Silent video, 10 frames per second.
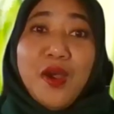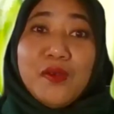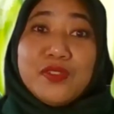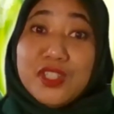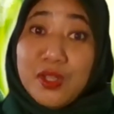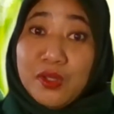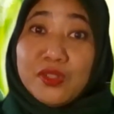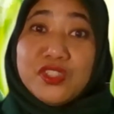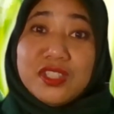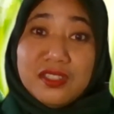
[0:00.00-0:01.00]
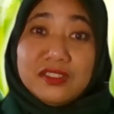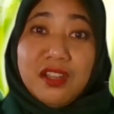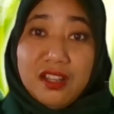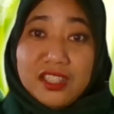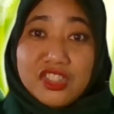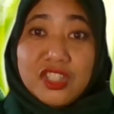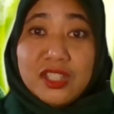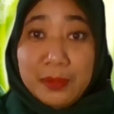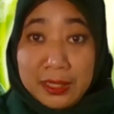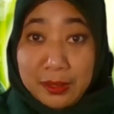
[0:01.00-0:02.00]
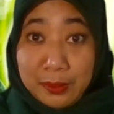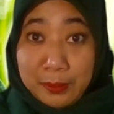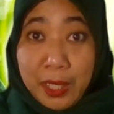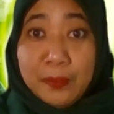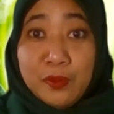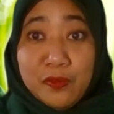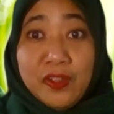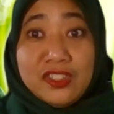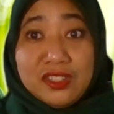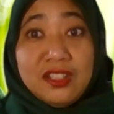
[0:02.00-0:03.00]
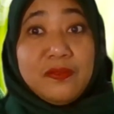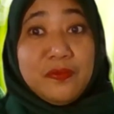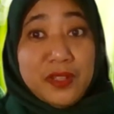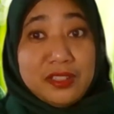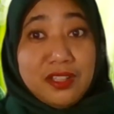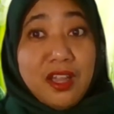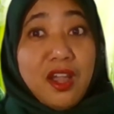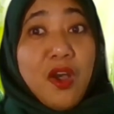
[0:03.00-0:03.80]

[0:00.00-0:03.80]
of geological knowledge in my professional field